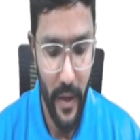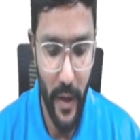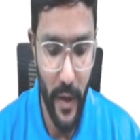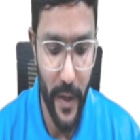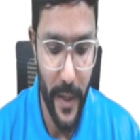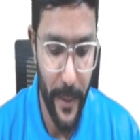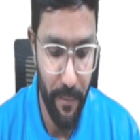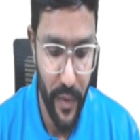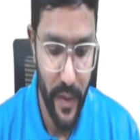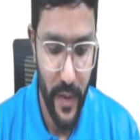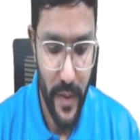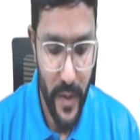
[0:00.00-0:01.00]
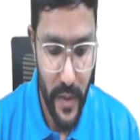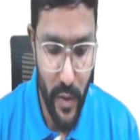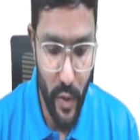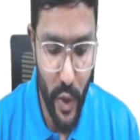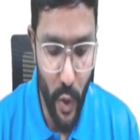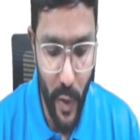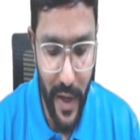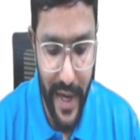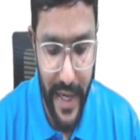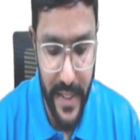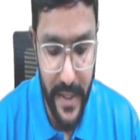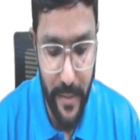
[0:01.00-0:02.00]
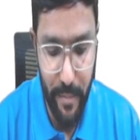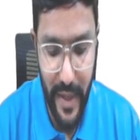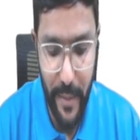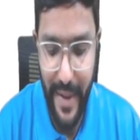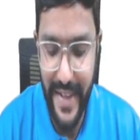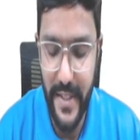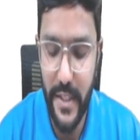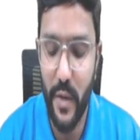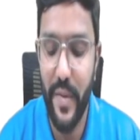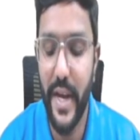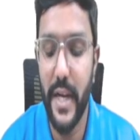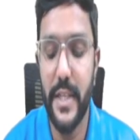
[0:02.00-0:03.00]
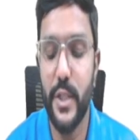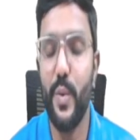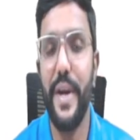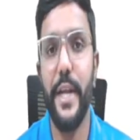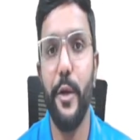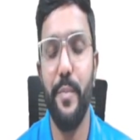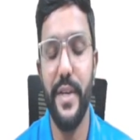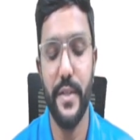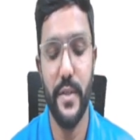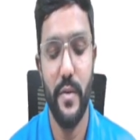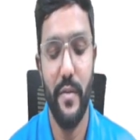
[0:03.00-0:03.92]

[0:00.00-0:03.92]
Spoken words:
Okay. So toll rates per passenger vehicle is 20 rupees.